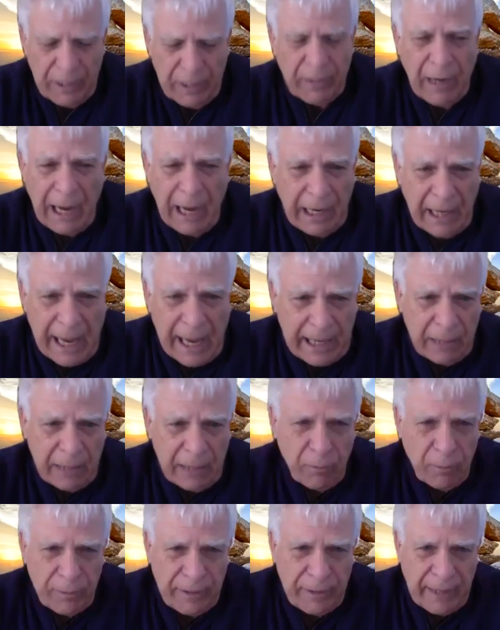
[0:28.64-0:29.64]
like it
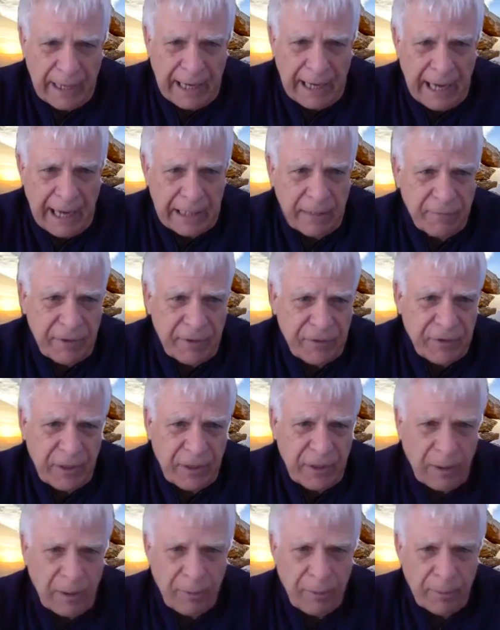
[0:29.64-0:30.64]
when we got activists that
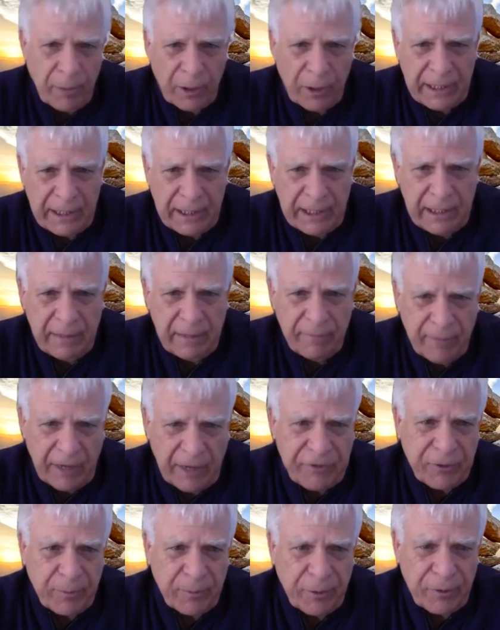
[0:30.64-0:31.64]
are promoting eating
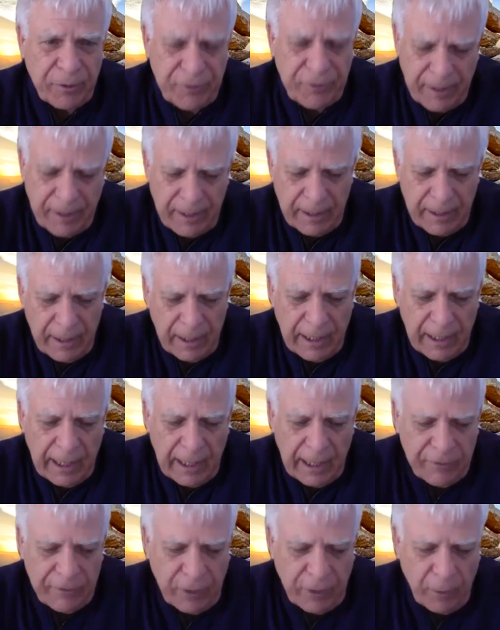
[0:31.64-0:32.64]
vegetables.
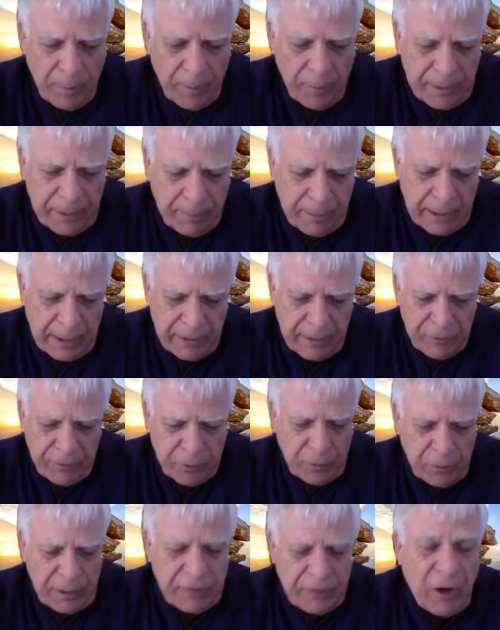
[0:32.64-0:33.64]
And so, but
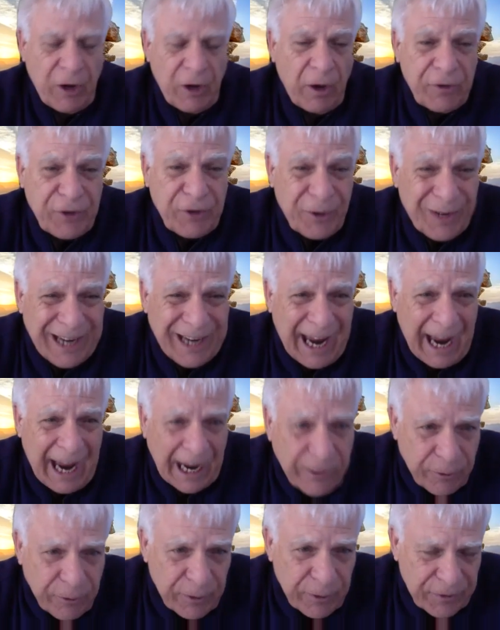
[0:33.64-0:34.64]
Julie's also an
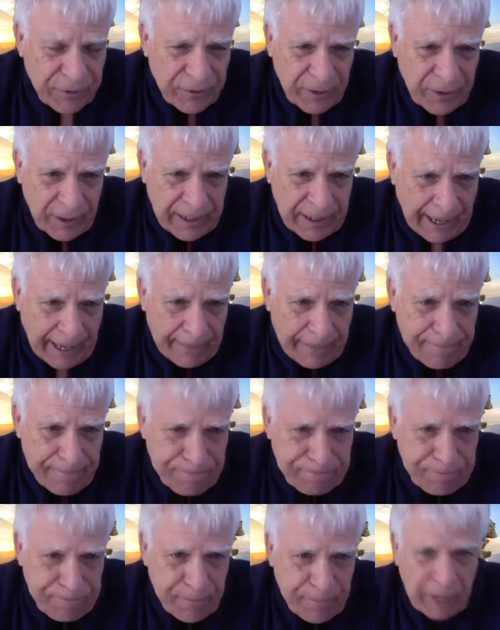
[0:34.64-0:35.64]
actress, okay?
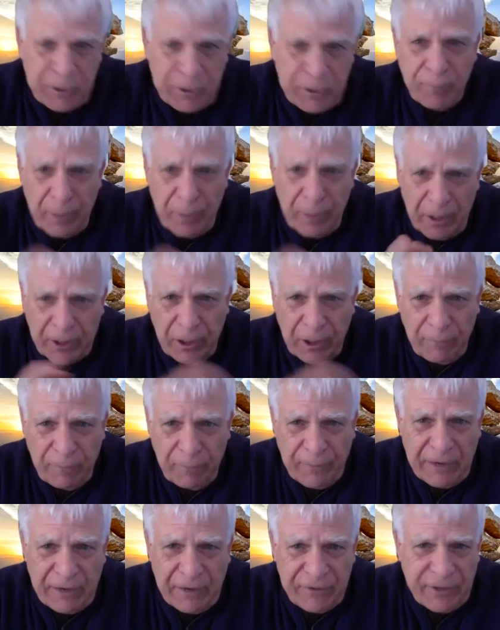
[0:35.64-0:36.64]
And you look at her
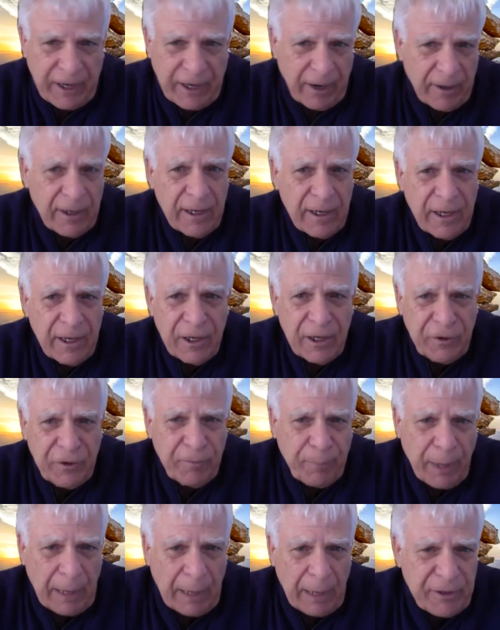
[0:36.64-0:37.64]
face there.
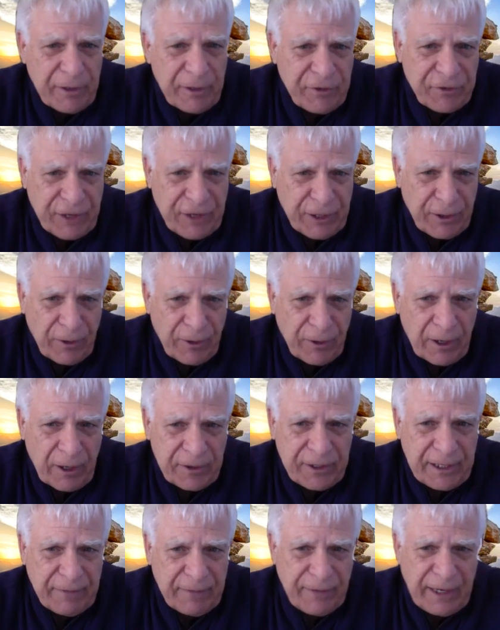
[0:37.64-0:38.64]
You've probably seen her on
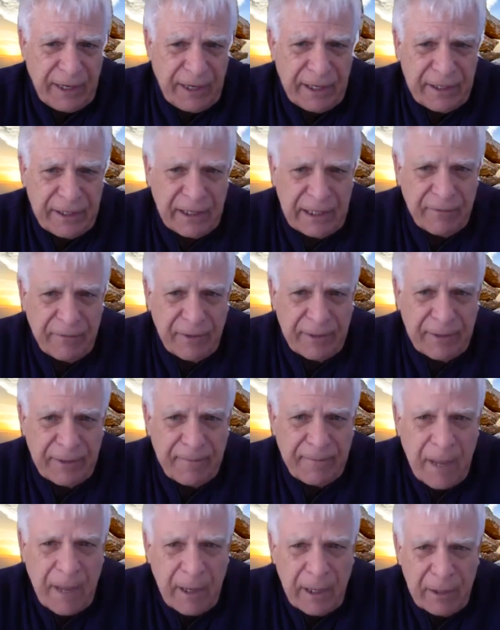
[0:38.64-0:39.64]
TV and didn't even,
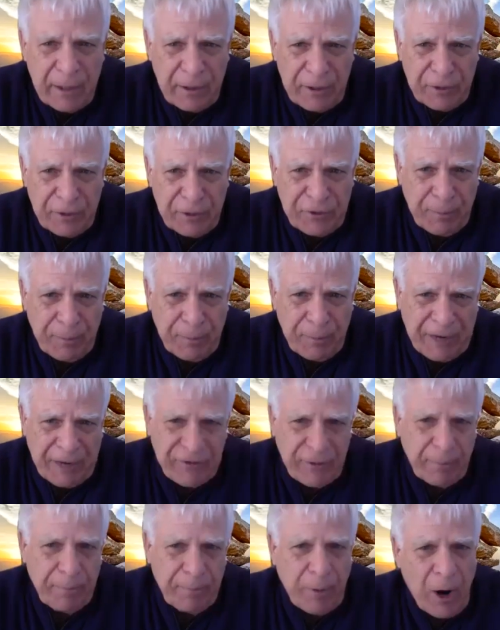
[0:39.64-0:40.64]
she made
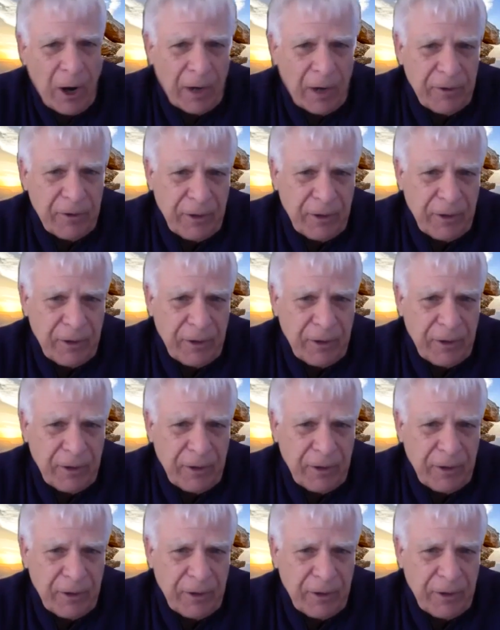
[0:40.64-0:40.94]
some part,